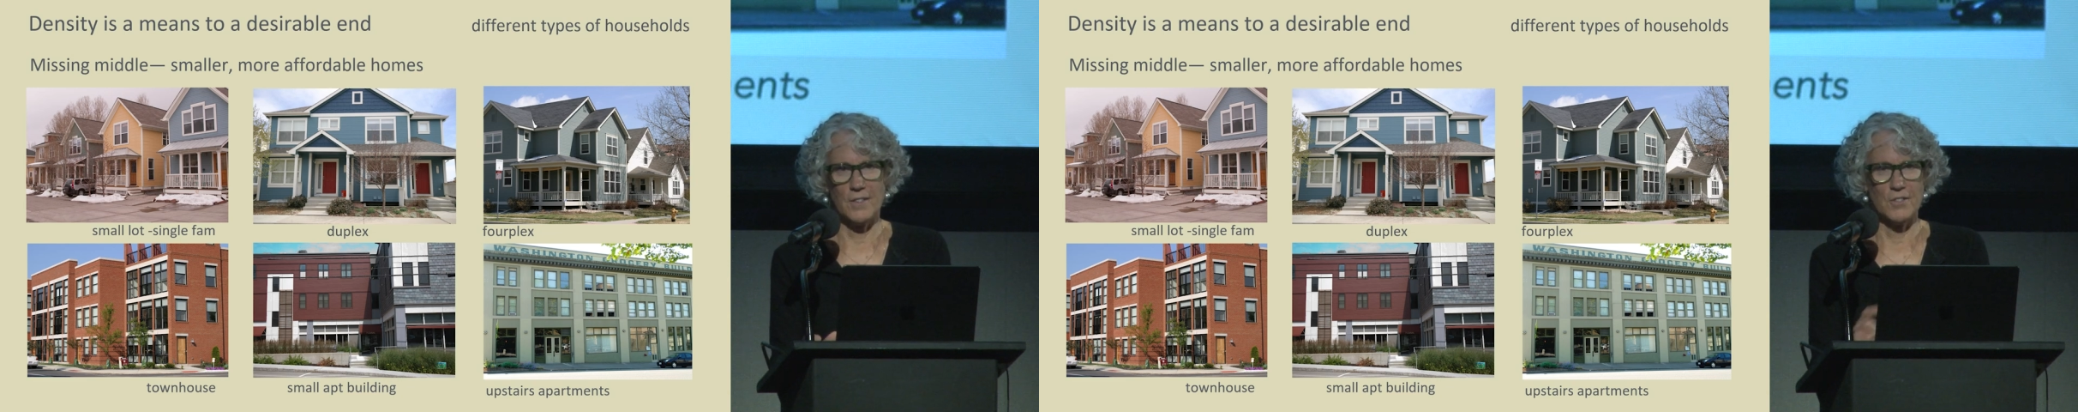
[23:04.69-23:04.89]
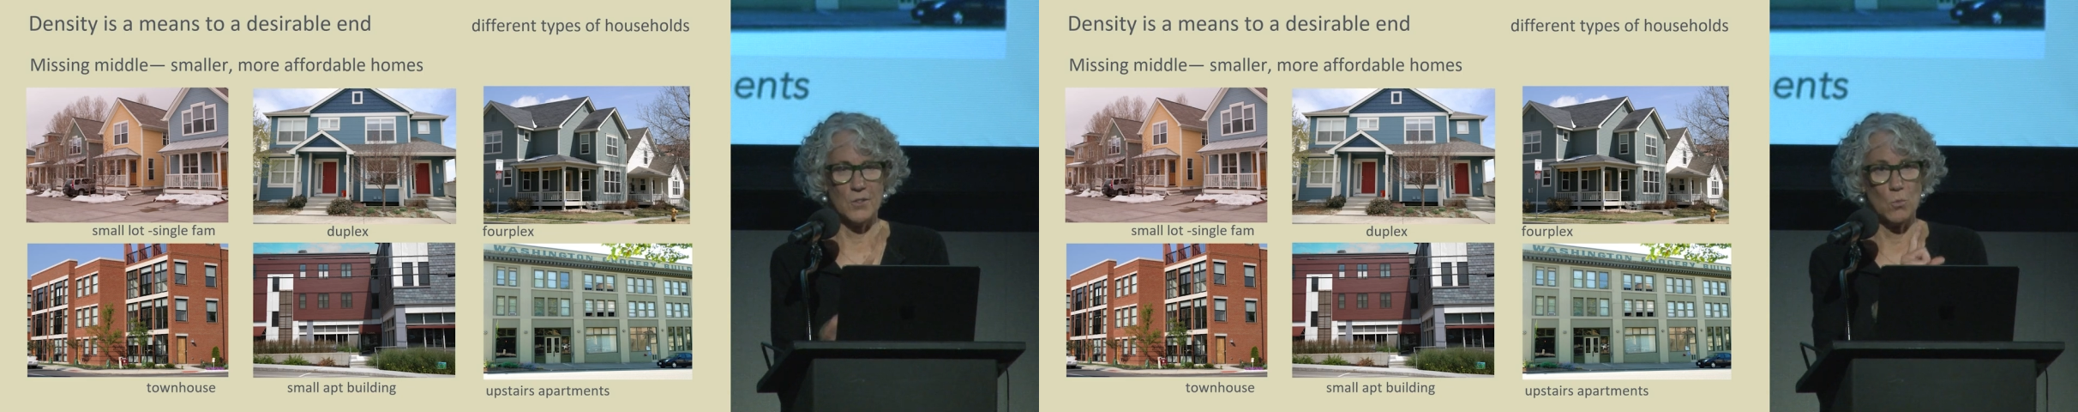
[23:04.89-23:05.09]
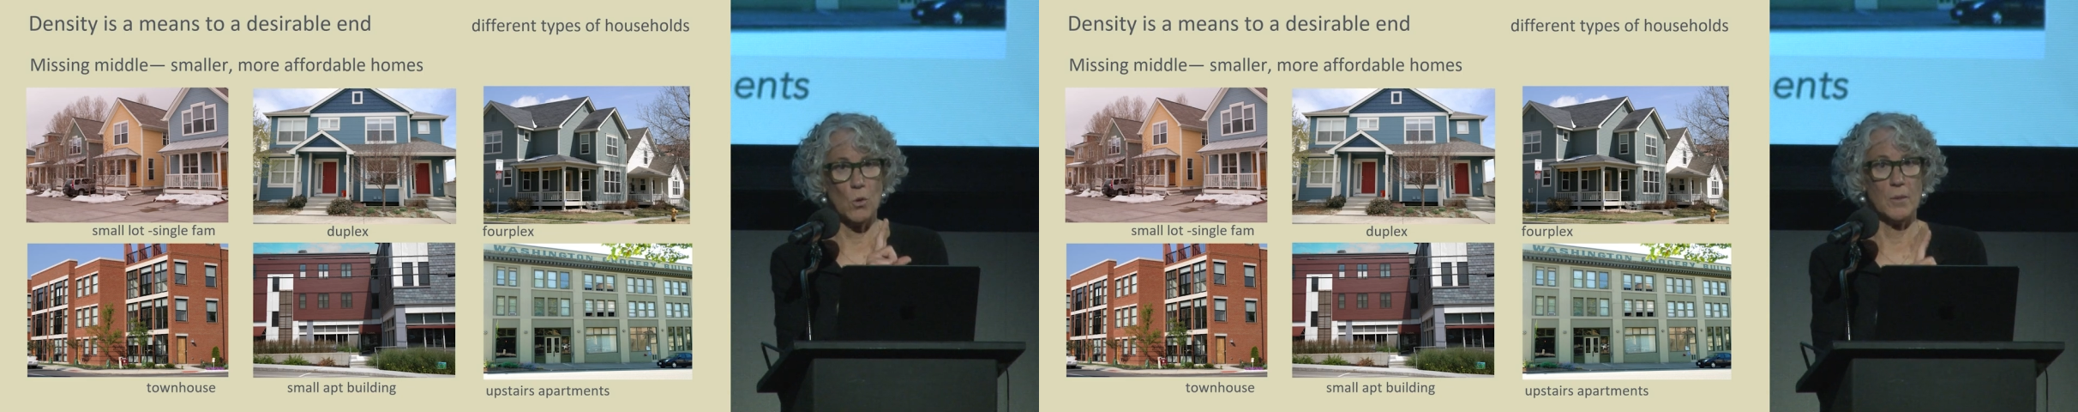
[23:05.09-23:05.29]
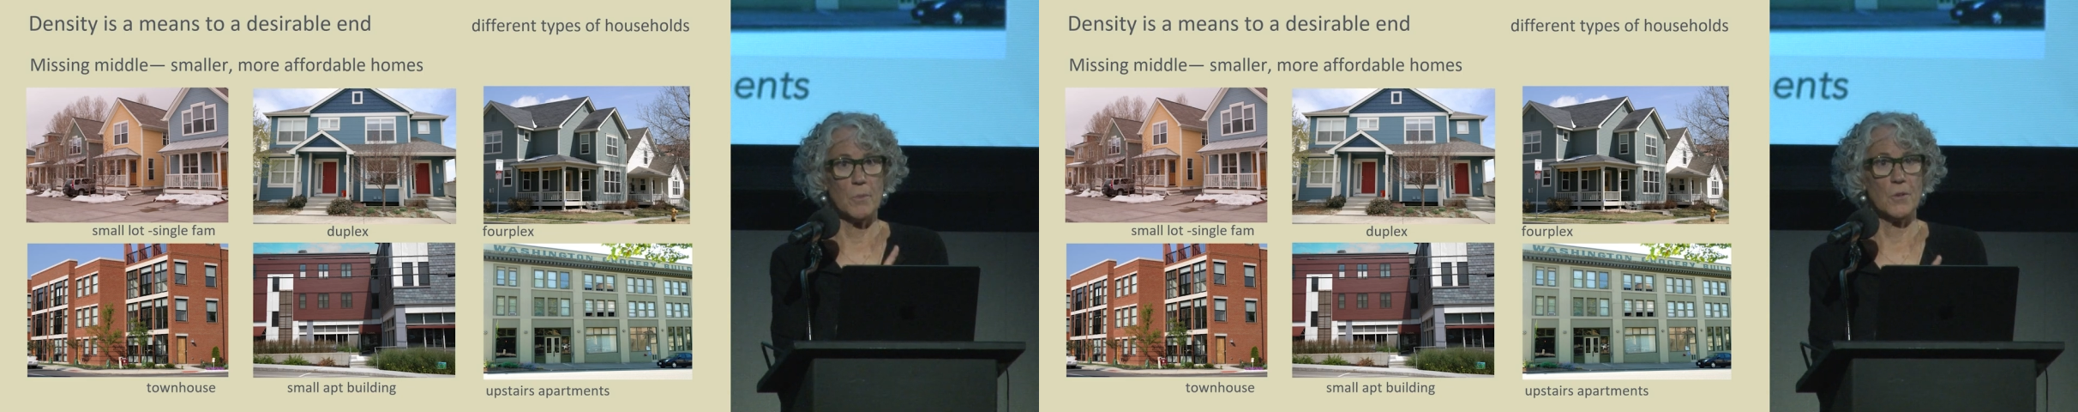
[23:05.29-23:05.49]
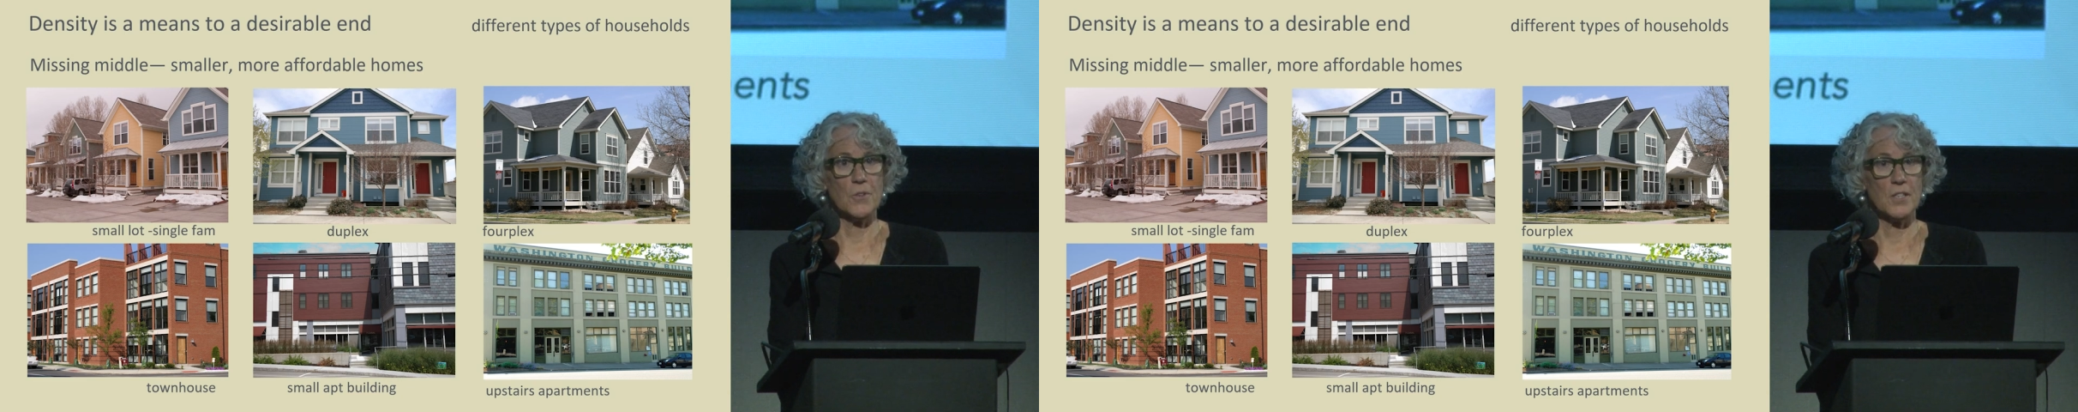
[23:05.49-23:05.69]
that are just one
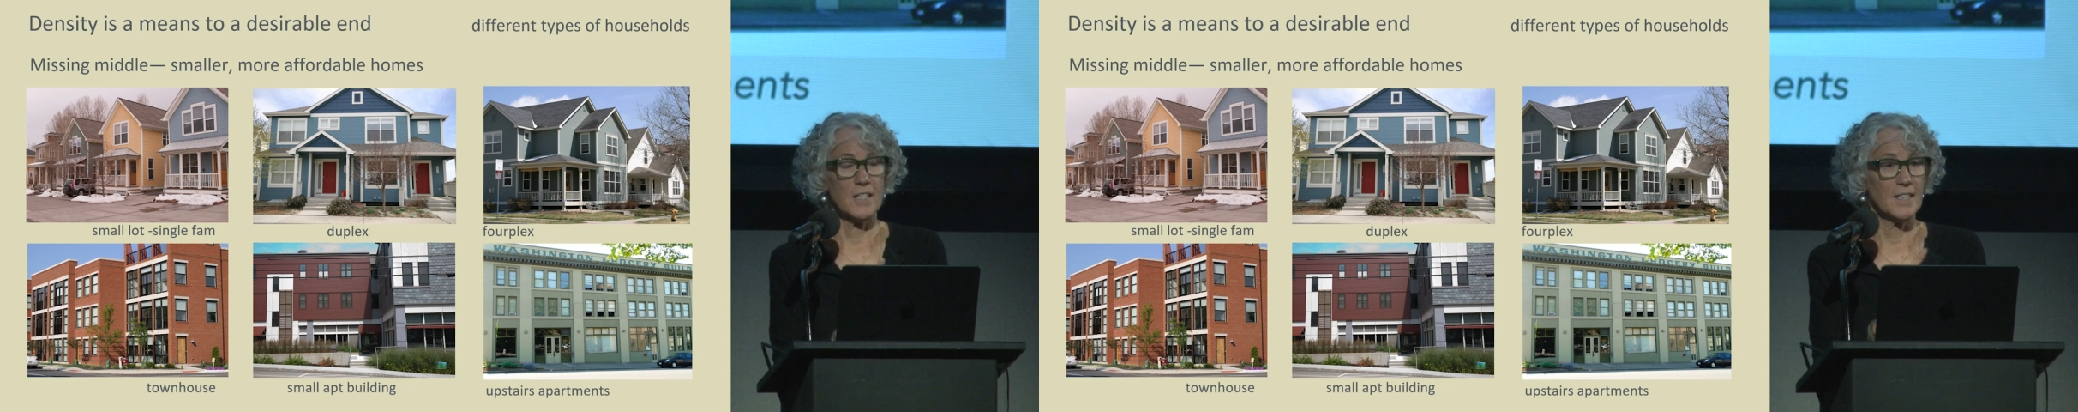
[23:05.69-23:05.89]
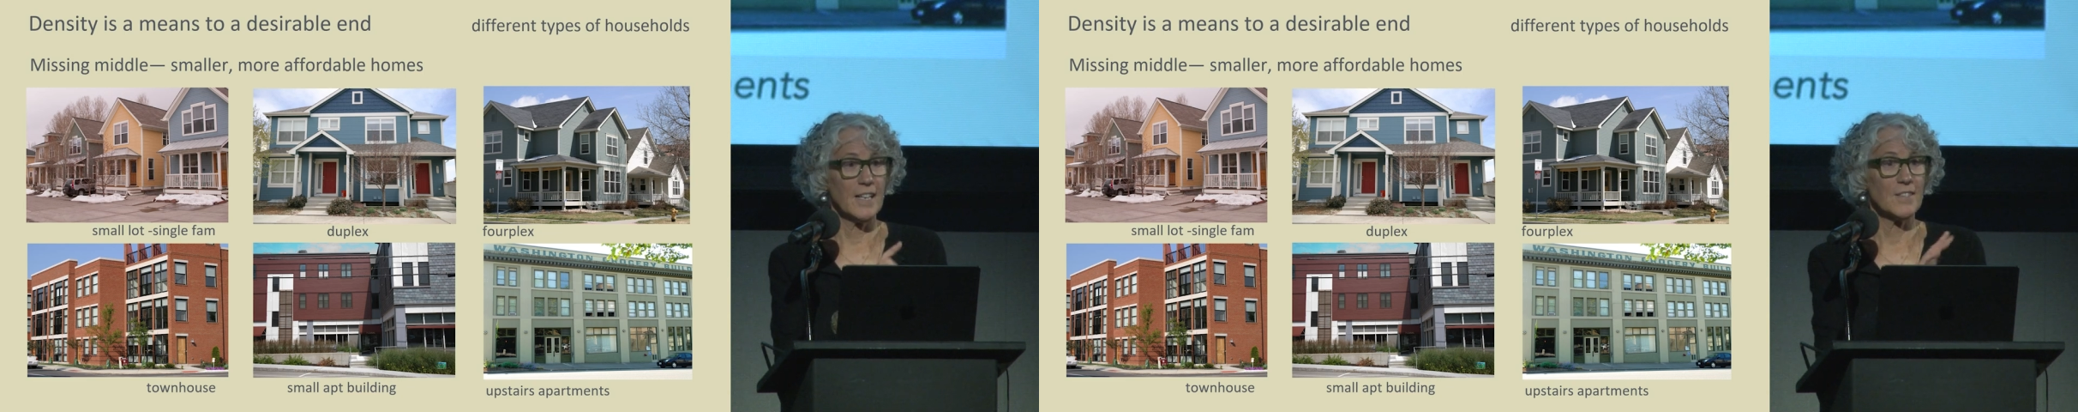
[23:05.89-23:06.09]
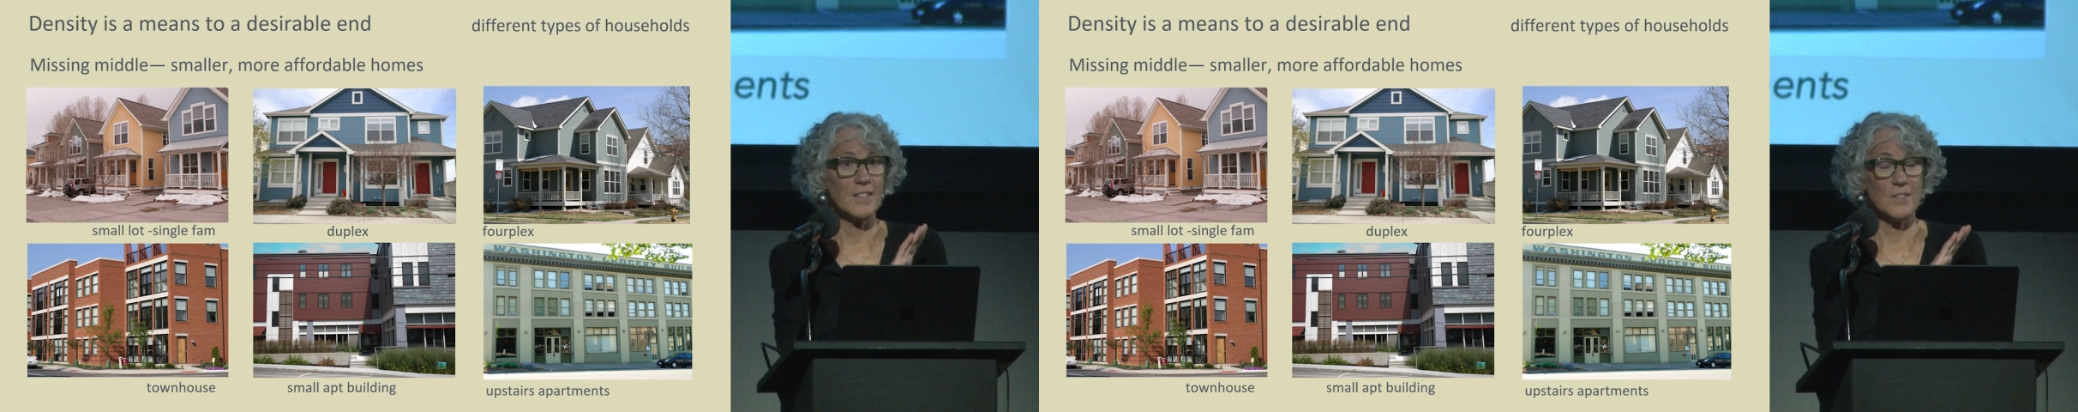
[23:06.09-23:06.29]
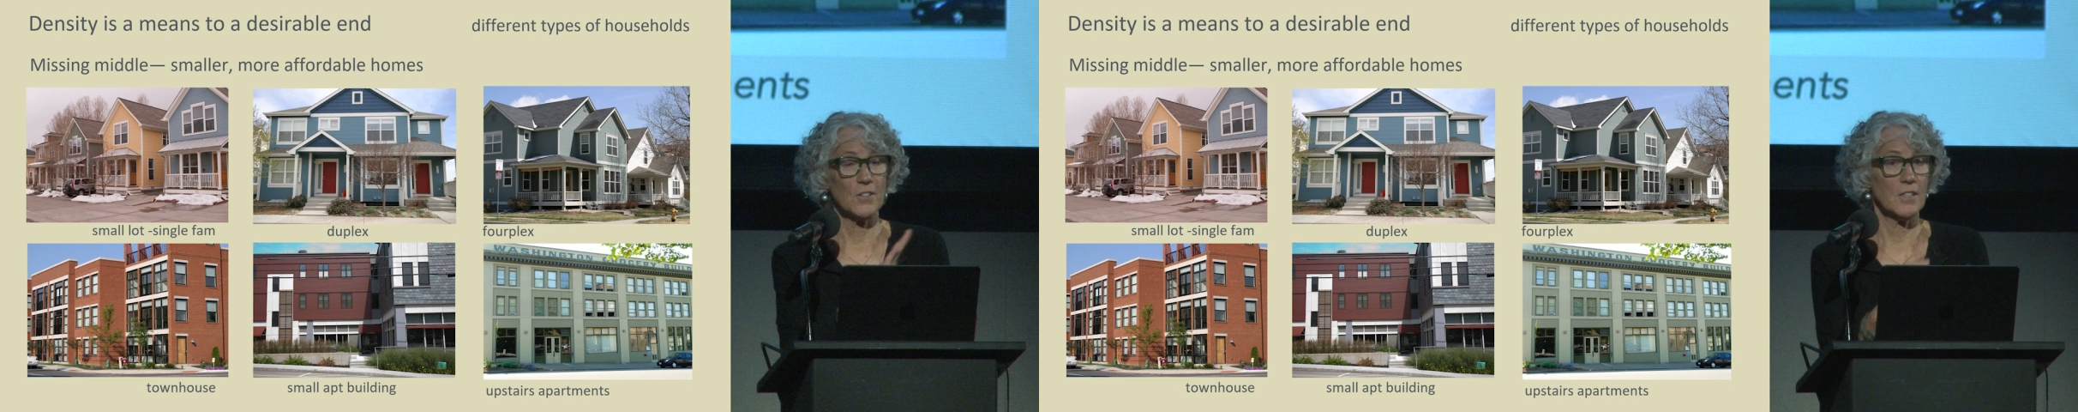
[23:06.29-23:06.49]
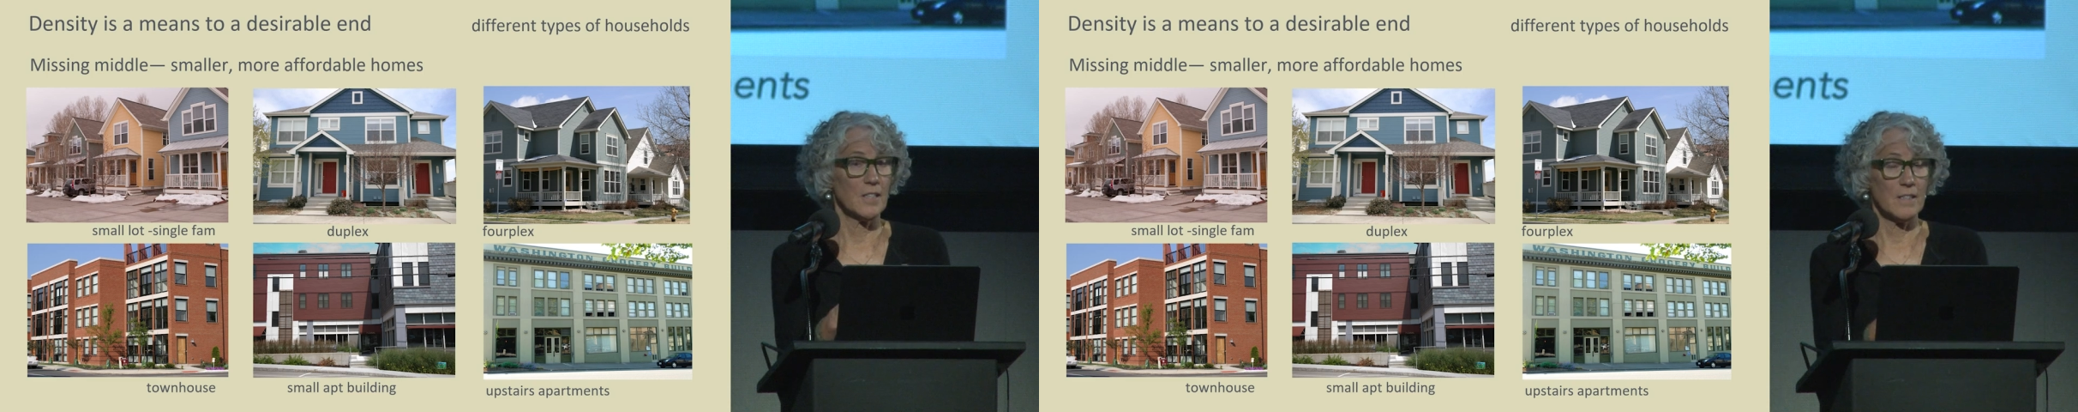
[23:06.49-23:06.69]
person, and that's just
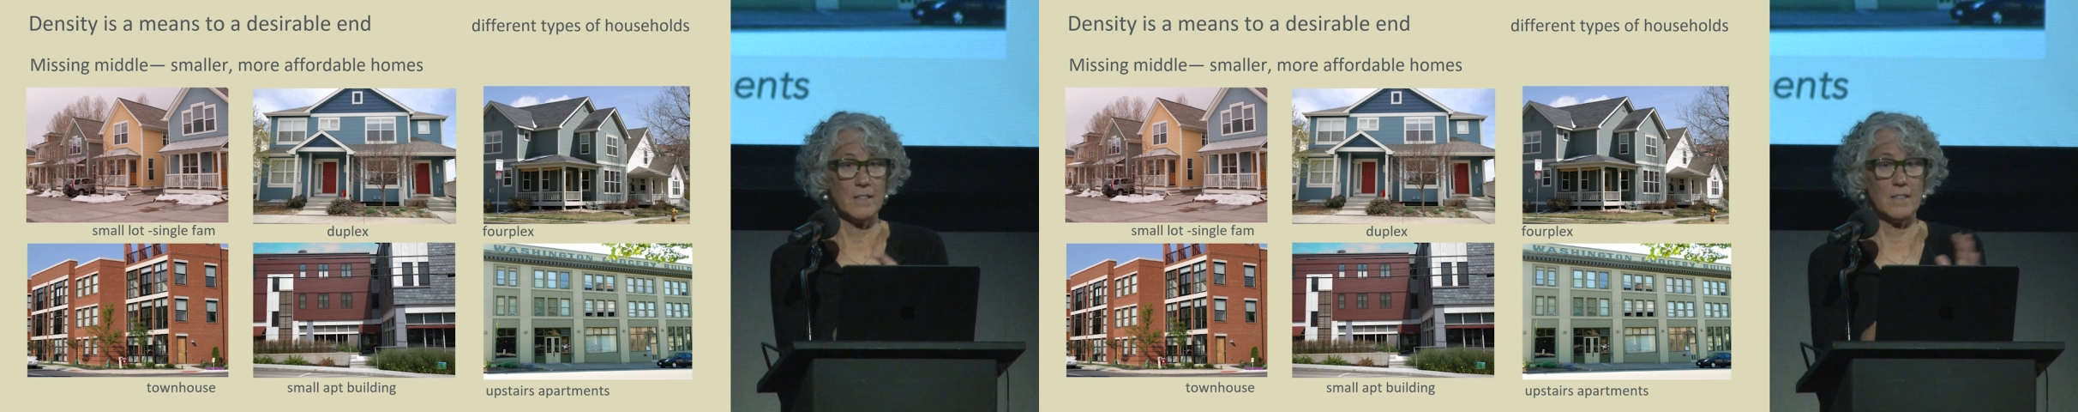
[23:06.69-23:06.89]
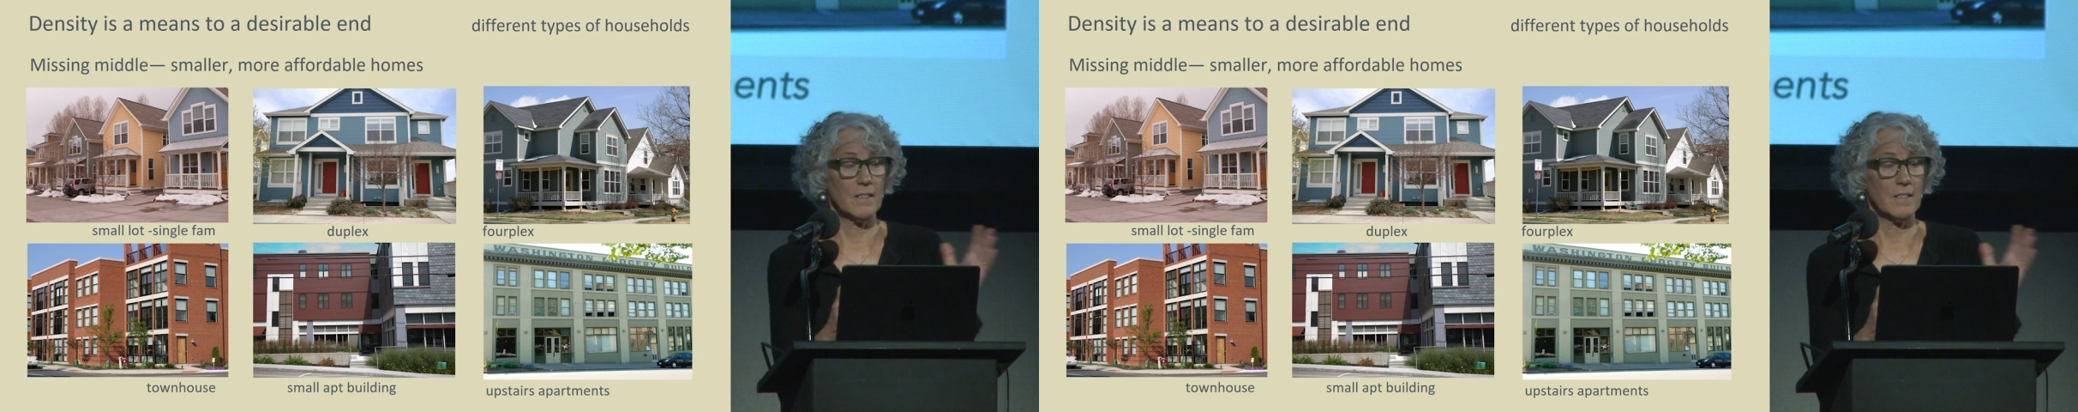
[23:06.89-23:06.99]
going to